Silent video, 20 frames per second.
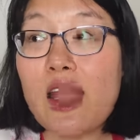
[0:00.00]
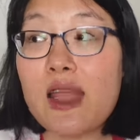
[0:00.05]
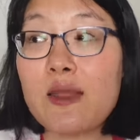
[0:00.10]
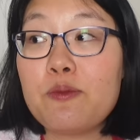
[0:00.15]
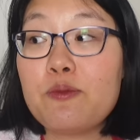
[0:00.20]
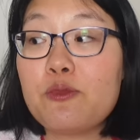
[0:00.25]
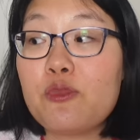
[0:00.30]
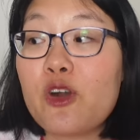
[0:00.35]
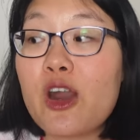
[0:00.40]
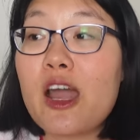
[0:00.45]

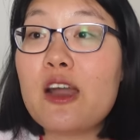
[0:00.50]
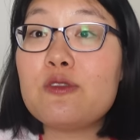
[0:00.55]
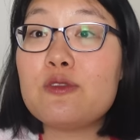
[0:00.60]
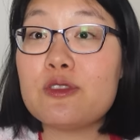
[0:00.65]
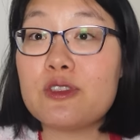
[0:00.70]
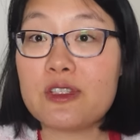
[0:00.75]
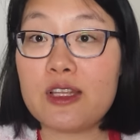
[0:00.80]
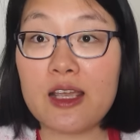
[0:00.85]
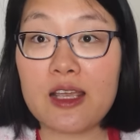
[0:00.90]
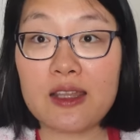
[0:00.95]
I'm proud to
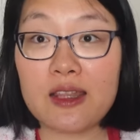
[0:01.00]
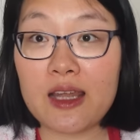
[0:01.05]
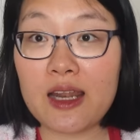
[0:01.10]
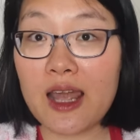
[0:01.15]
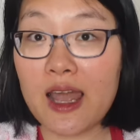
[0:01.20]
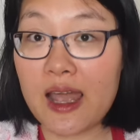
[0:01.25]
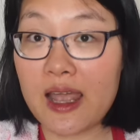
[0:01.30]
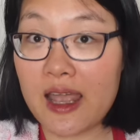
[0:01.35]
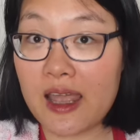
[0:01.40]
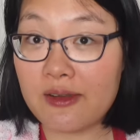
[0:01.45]
say that
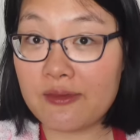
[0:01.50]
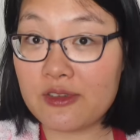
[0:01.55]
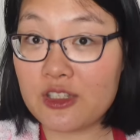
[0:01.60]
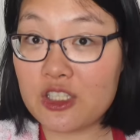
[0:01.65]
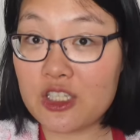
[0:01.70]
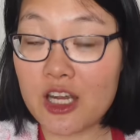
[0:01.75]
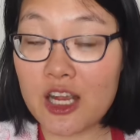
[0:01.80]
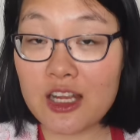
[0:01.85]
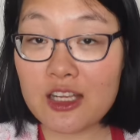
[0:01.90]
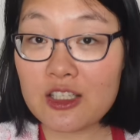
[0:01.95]
I have
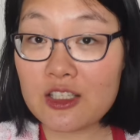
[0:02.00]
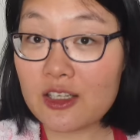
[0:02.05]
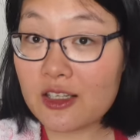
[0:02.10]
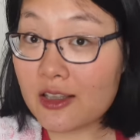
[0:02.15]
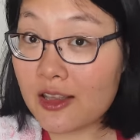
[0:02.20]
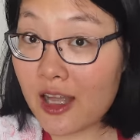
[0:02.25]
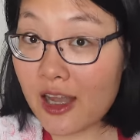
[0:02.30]
changed a